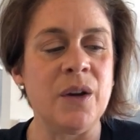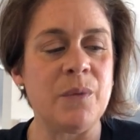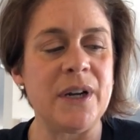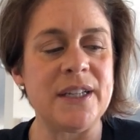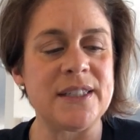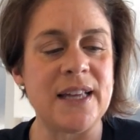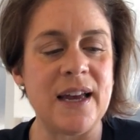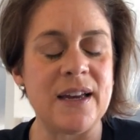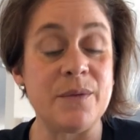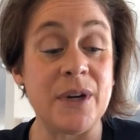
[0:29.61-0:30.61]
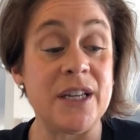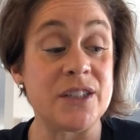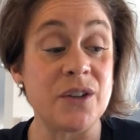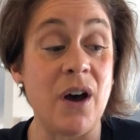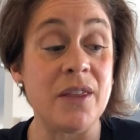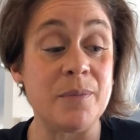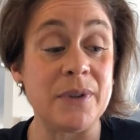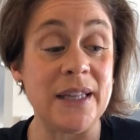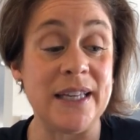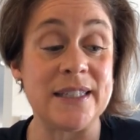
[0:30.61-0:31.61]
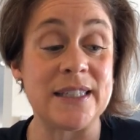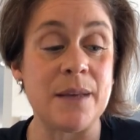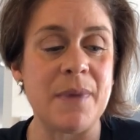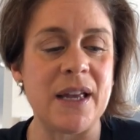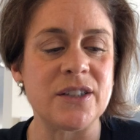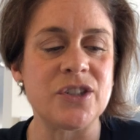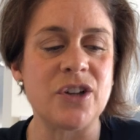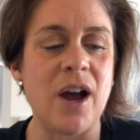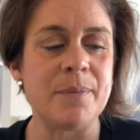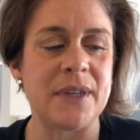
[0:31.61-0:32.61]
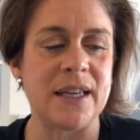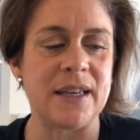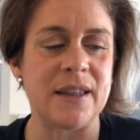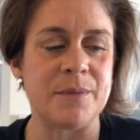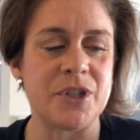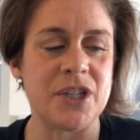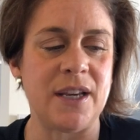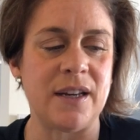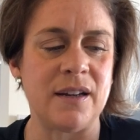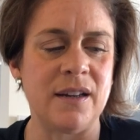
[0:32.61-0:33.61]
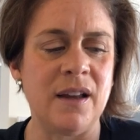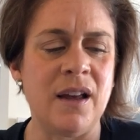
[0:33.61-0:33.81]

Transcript: When he, said, when he saw the police, the man stopped kicking the machine.